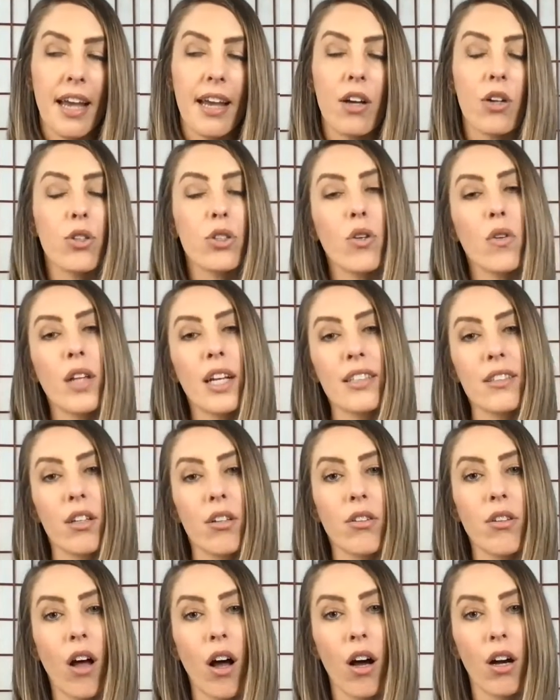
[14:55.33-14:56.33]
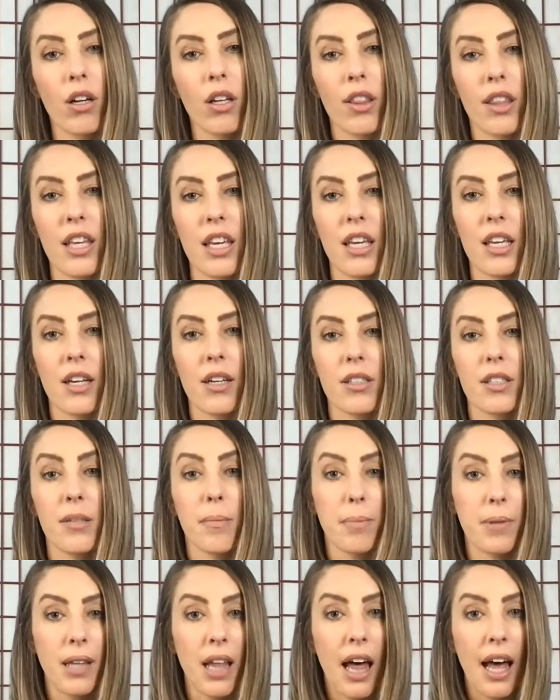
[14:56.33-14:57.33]
I also like to log the
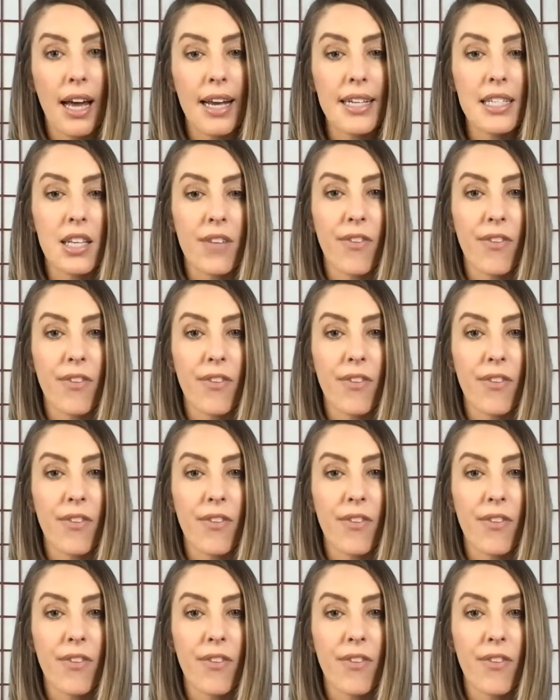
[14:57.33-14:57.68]
supplies,